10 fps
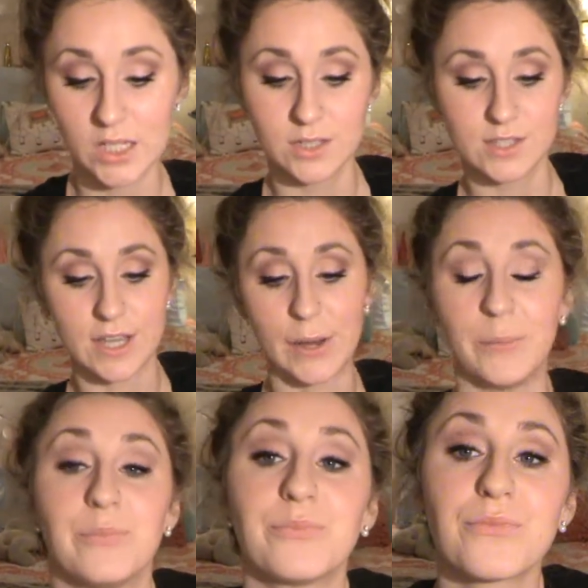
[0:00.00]
So,
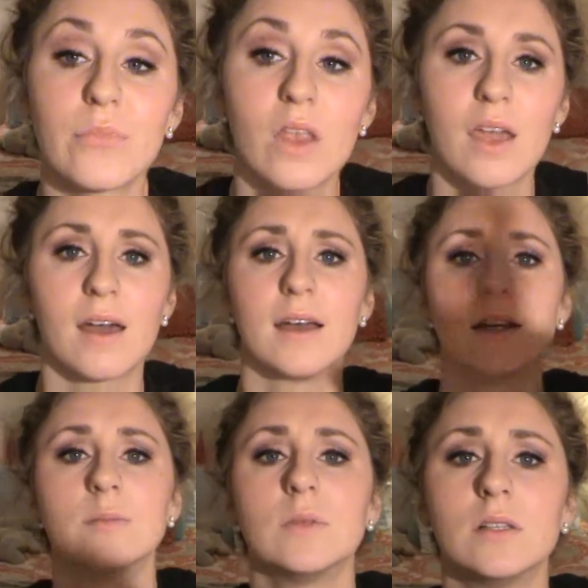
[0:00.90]

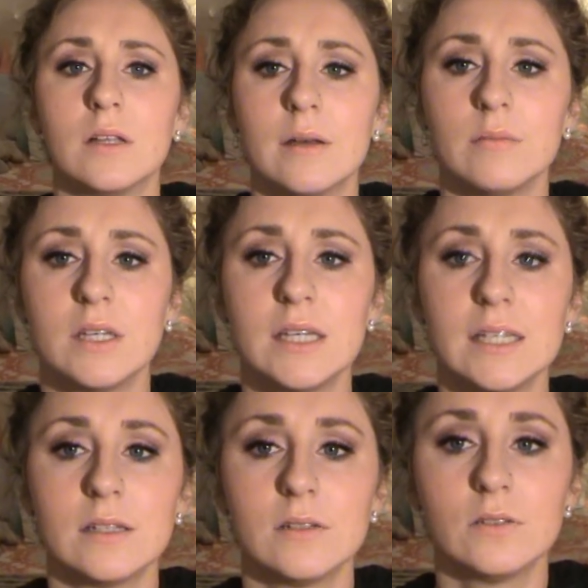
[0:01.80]
let
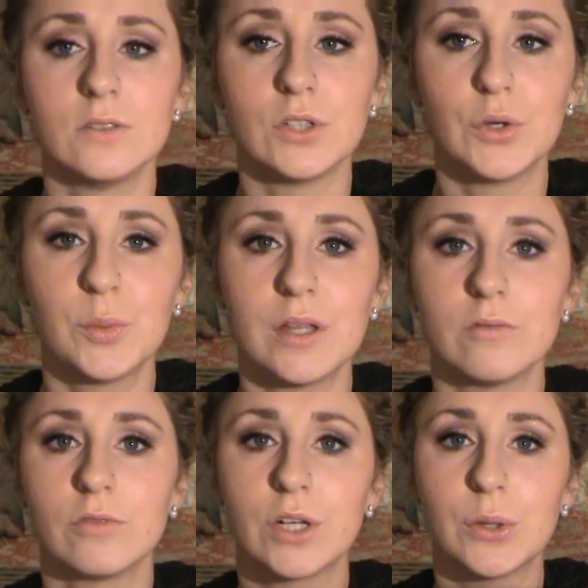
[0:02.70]
me zoom in
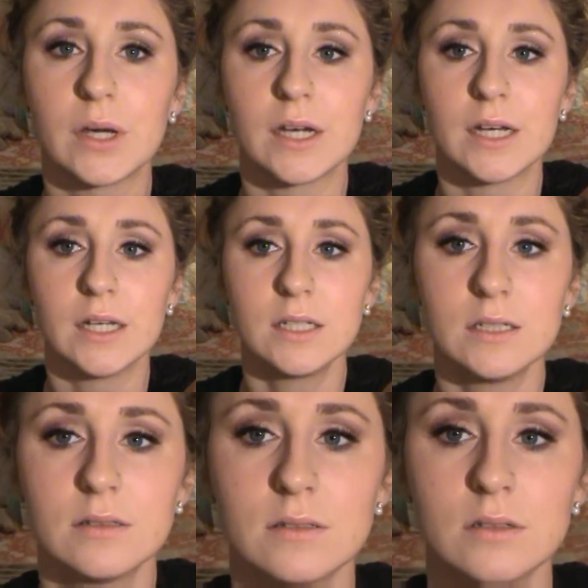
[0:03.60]
for you
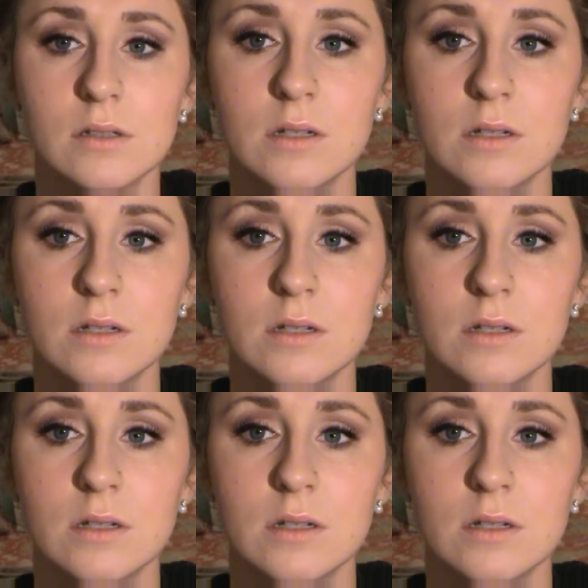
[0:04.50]
guys.